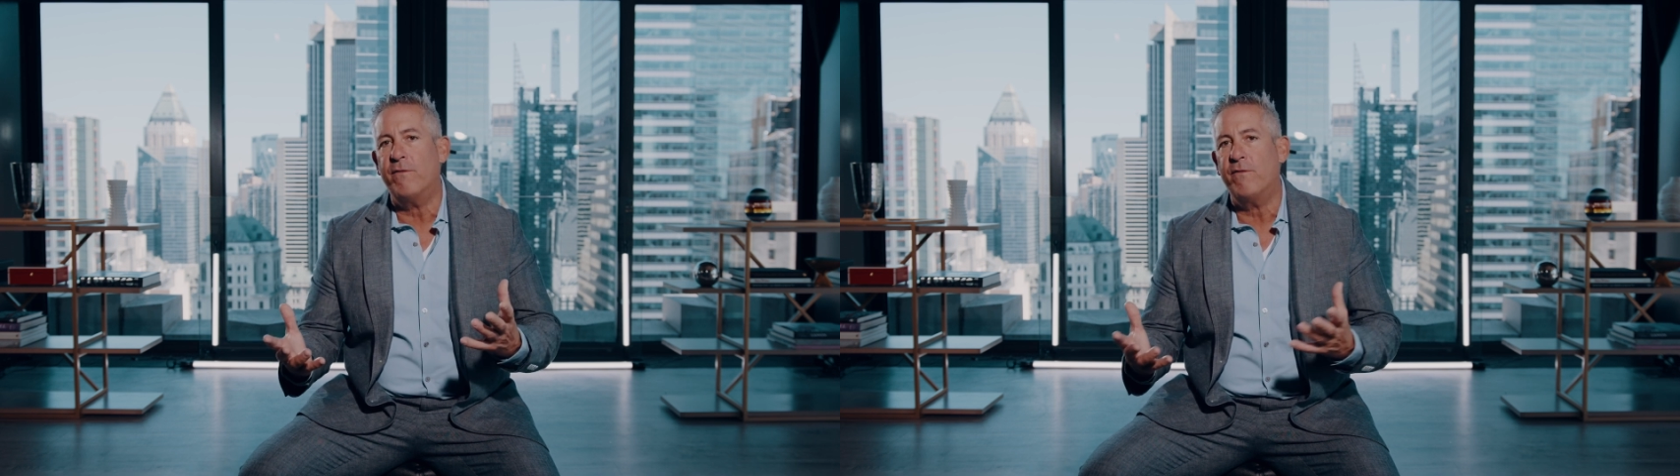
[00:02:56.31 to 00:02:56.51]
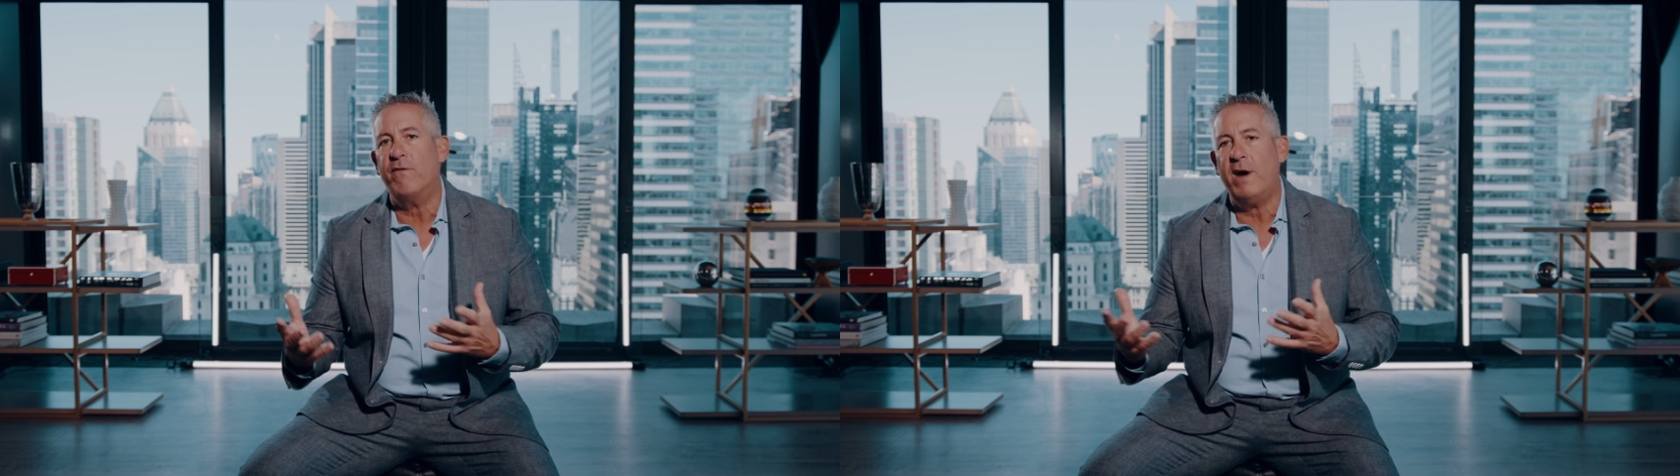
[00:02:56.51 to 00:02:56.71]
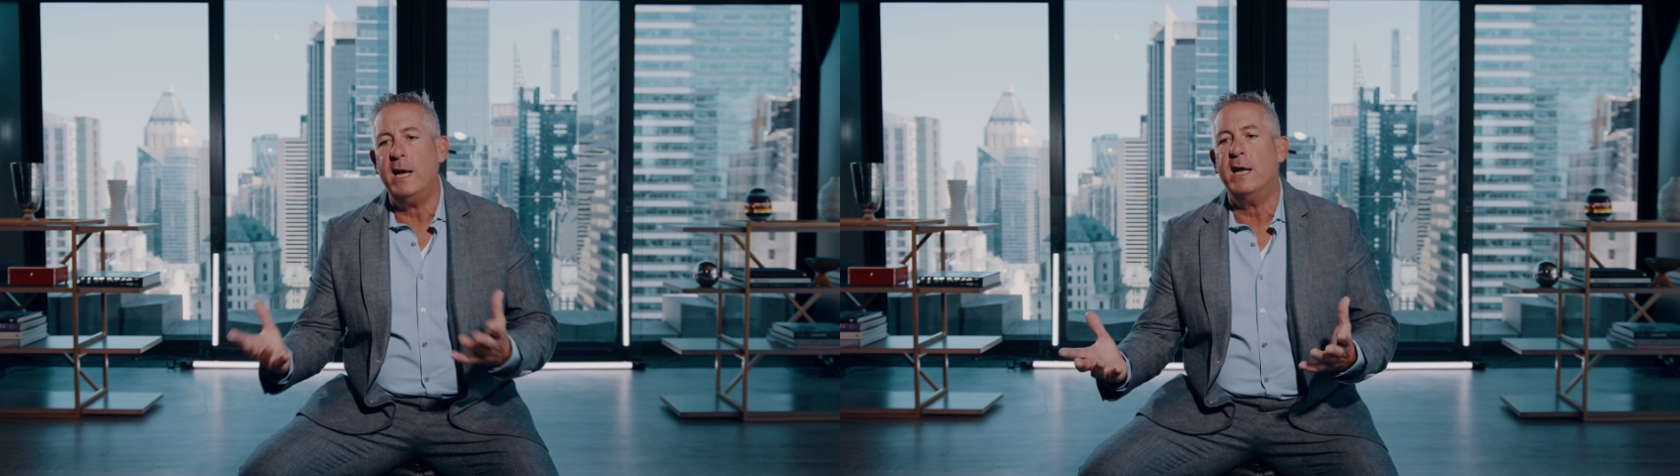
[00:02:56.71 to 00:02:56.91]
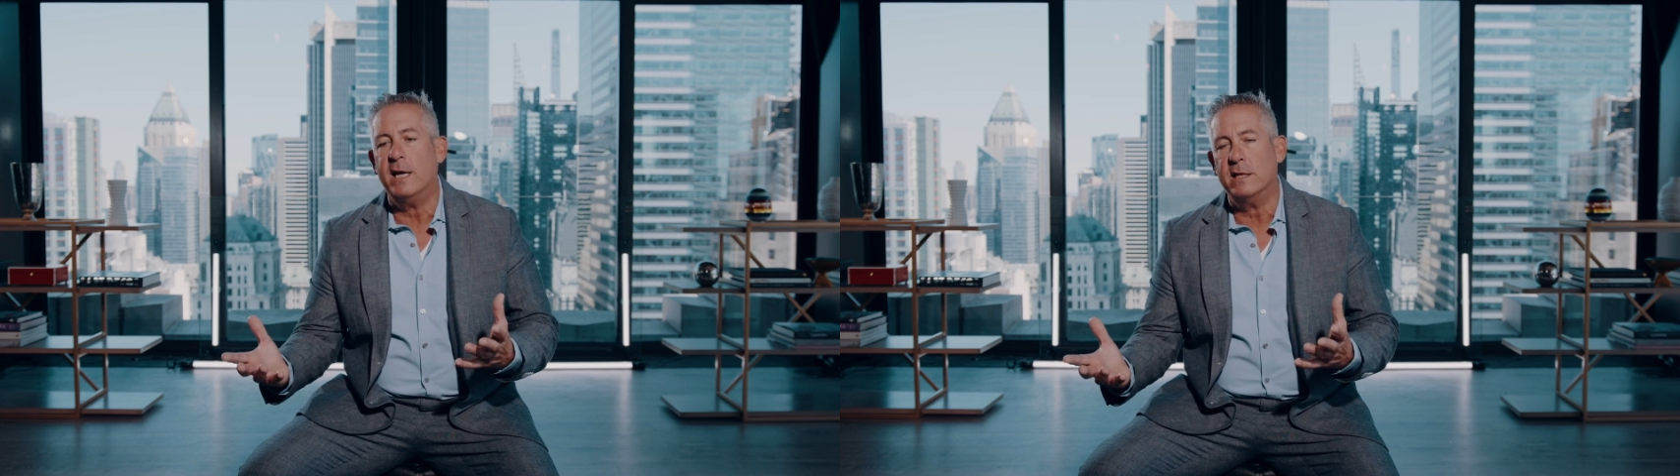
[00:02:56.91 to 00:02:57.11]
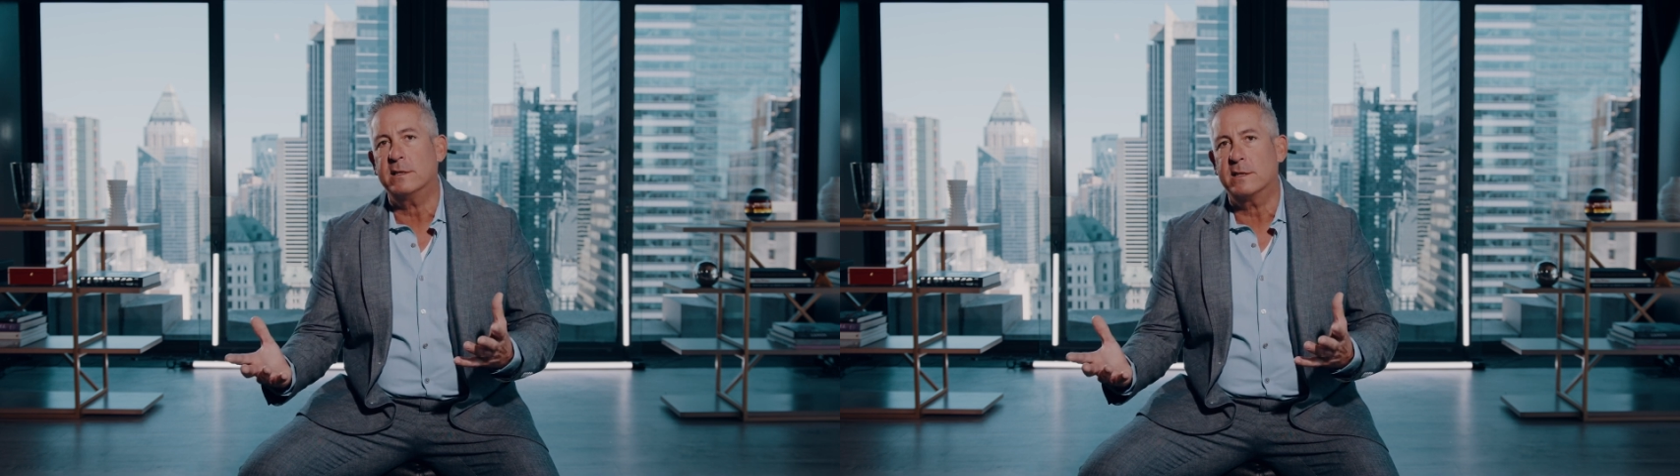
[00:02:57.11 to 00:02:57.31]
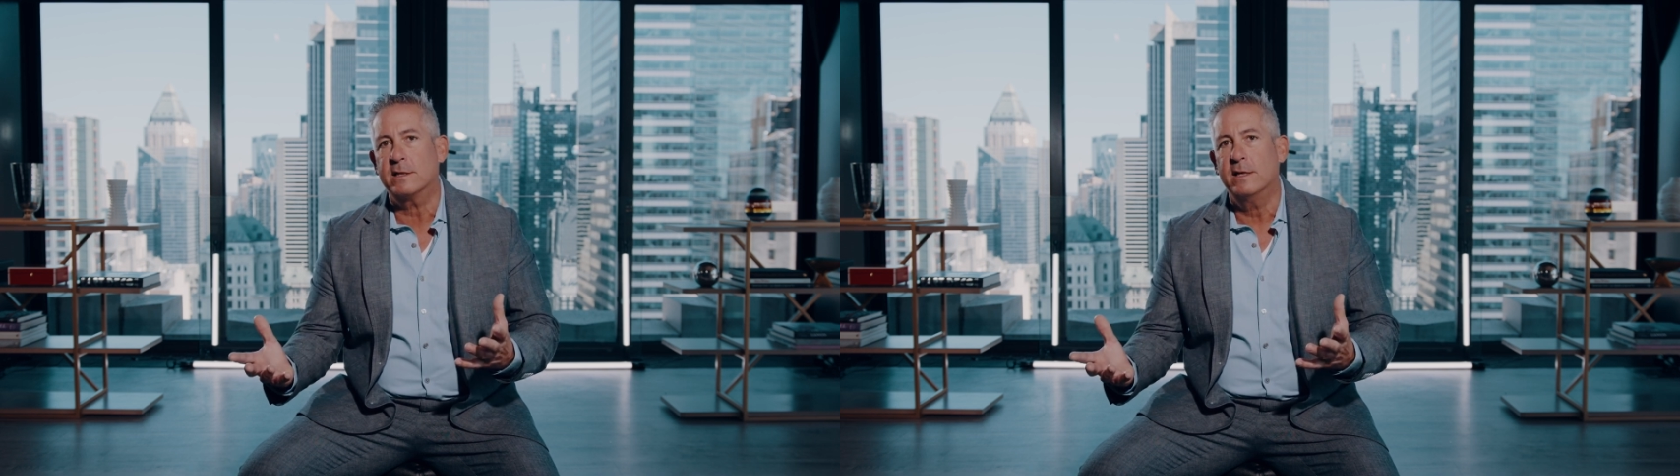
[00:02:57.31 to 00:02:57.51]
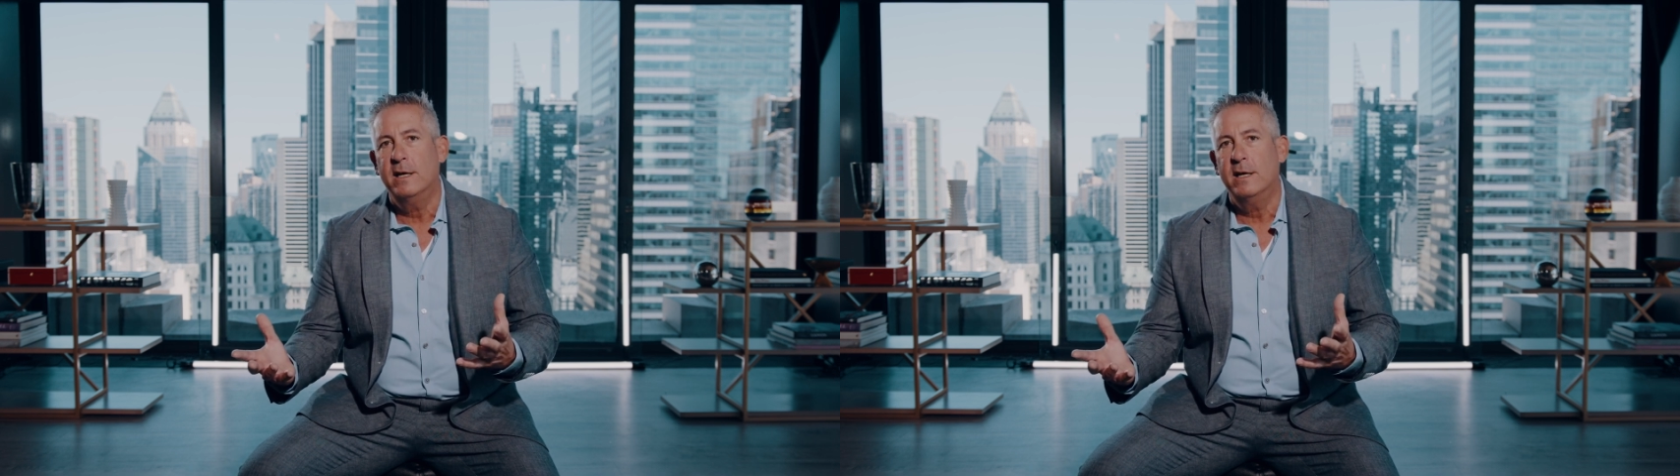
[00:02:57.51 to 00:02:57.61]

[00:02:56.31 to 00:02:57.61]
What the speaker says: finance